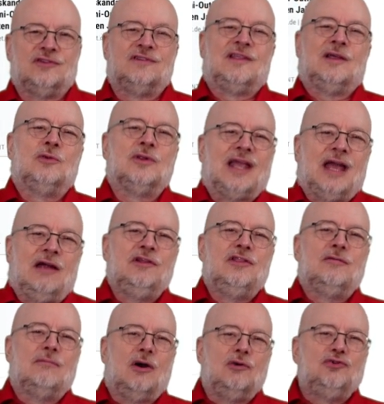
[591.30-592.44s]
that will carry the
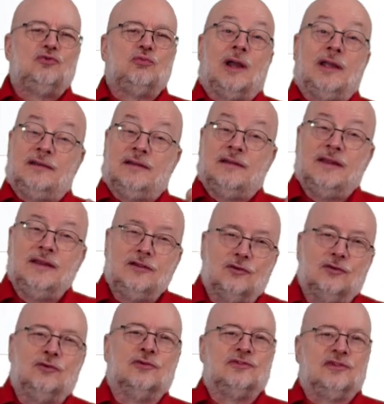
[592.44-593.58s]
most weight in
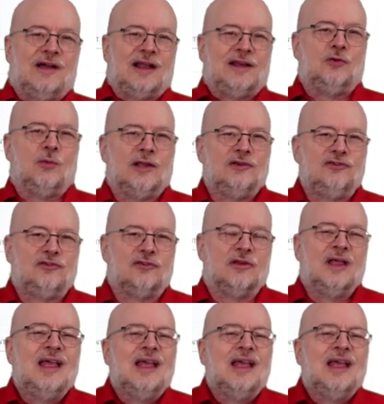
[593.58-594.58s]
Google's evaluation.